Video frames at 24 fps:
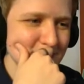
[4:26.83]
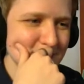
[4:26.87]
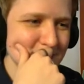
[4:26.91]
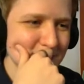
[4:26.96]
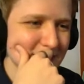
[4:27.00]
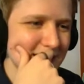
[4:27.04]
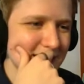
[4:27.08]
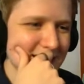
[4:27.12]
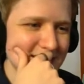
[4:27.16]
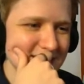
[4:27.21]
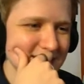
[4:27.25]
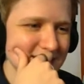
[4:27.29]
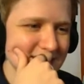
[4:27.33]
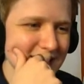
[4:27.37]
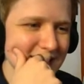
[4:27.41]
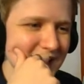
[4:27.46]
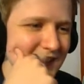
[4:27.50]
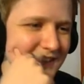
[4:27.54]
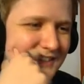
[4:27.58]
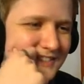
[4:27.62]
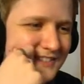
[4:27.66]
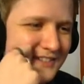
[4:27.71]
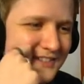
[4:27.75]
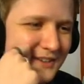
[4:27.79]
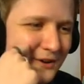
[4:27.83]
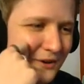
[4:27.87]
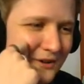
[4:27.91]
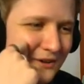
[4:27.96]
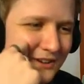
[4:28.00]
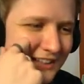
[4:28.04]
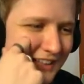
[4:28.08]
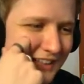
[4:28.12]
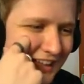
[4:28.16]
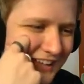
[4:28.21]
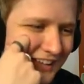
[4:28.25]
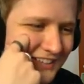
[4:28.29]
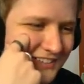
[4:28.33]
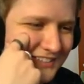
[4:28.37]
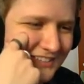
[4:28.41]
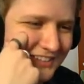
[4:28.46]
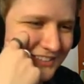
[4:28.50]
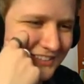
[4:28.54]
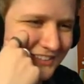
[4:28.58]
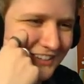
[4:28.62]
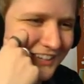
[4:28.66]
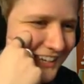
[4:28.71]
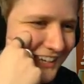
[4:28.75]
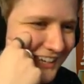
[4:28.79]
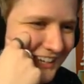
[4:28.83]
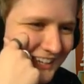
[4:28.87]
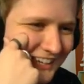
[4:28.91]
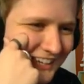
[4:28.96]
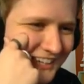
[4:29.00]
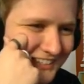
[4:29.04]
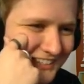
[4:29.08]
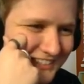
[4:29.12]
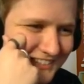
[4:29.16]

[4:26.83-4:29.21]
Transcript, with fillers: but I just it's so classic. Look at it.